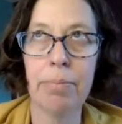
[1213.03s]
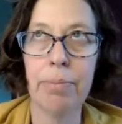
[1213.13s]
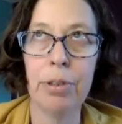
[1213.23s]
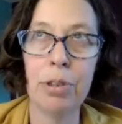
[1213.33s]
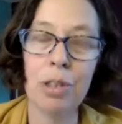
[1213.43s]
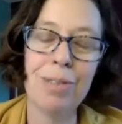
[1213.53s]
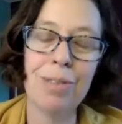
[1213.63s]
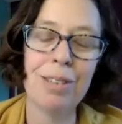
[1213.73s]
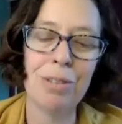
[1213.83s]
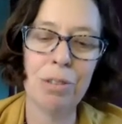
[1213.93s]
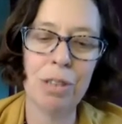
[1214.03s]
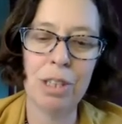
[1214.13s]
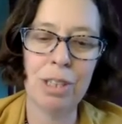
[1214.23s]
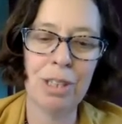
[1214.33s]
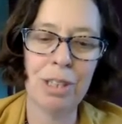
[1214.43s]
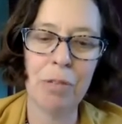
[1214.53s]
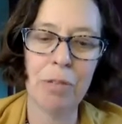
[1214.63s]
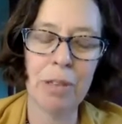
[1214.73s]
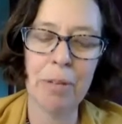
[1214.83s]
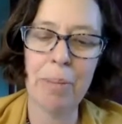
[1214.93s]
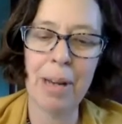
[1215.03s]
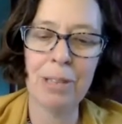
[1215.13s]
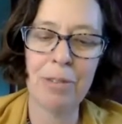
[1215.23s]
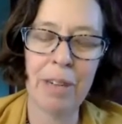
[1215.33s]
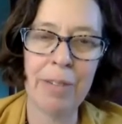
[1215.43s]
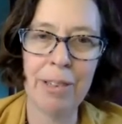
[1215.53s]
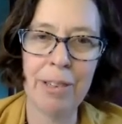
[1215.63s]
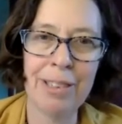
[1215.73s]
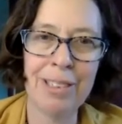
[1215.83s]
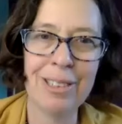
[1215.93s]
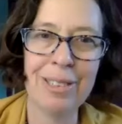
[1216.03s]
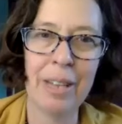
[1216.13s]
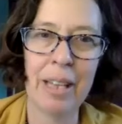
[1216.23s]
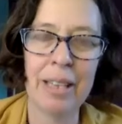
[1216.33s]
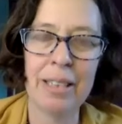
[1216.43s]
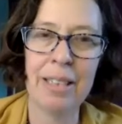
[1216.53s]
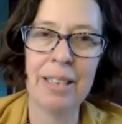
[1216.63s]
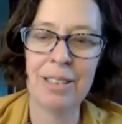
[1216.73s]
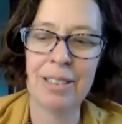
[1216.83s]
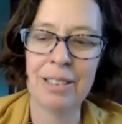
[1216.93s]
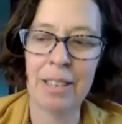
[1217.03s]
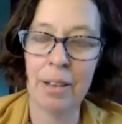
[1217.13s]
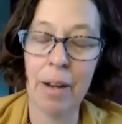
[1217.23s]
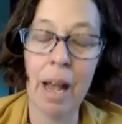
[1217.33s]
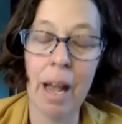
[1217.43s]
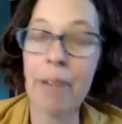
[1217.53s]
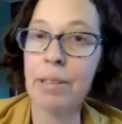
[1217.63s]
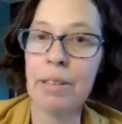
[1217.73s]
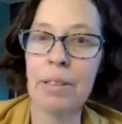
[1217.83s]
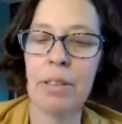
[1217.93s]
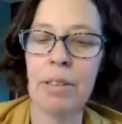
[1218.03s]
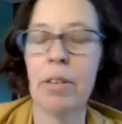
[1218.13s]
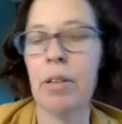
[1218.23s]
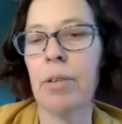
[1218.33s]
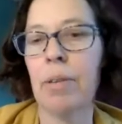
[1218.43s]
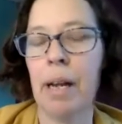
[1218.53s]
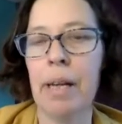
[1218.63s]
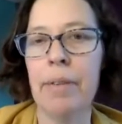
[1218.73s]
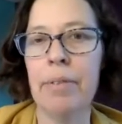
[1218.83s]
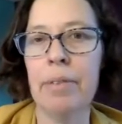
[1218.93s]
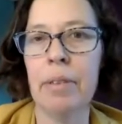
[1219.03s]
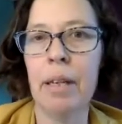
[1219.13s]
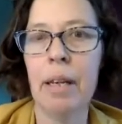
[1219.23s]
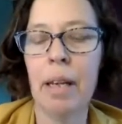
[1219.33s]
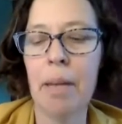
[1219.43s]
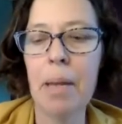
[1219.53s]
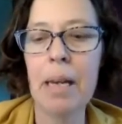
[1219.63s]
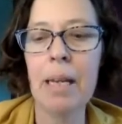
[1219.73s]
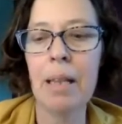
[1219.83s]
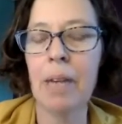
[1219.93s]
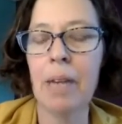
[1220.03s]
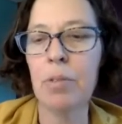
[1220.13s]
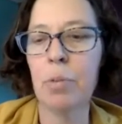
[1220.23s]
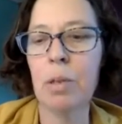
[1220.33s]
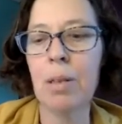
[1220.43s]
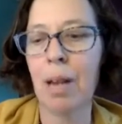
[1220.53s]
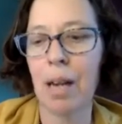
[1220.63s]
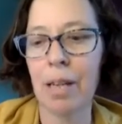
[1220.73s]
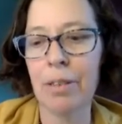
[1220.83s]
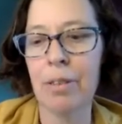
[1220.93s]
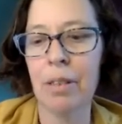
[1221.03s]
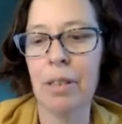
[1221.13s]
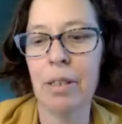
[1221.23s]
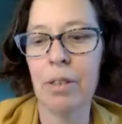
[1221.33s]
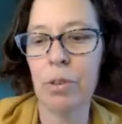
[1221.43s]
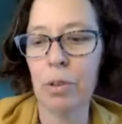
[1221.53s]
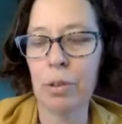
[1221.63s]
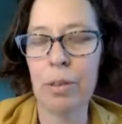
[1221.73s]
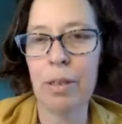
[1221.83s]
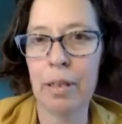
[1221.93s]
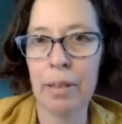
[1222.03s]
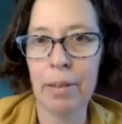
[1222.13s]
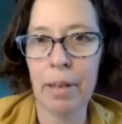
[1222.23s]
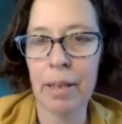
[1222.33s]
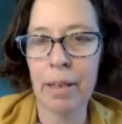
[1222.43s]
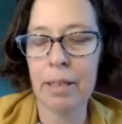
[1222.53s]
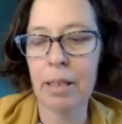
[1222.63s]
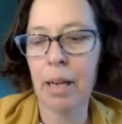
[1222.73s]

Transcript: preserve these traditions over the past 500 years of colonization, at risk to their own lives. And many lives were lost, certainly at the